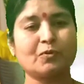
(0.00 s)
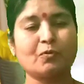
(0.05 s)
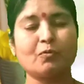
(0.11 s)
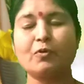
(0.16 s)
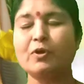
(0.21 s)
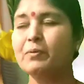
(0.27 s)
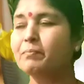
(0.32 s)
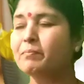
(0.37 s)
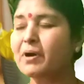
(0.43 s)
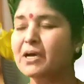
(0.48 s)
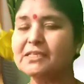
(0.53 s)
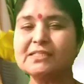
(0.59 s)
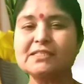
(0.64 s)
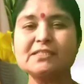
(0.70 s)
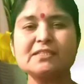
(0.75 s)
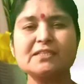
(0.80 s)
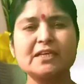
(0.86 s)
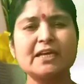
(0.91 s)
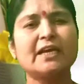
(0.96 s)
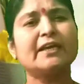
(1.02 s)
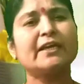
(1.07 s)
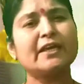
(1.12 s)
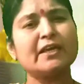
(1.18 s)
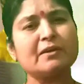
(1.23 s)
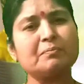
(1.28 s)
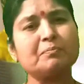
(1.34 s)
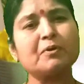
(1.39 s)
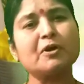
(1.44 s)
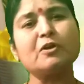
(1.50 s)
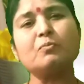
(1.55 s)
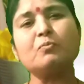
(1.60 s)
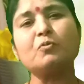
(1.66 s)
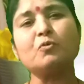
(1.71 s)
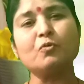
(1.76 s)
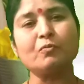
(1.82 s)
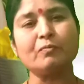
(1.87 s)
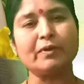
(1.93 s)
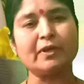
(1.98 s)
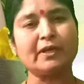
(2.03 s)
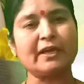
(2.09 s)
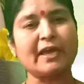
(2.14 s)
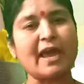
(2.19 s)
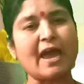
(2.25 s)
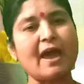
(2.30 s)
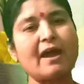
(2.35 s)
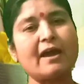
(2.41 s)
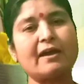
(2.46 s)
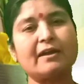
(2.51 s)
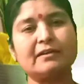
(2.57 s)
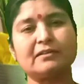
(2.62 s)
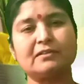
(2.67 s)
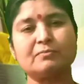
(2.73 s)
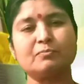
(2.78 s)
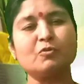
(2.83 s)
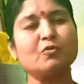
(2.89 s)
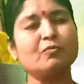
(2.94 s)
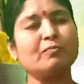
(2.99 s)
we must keep on moving ahead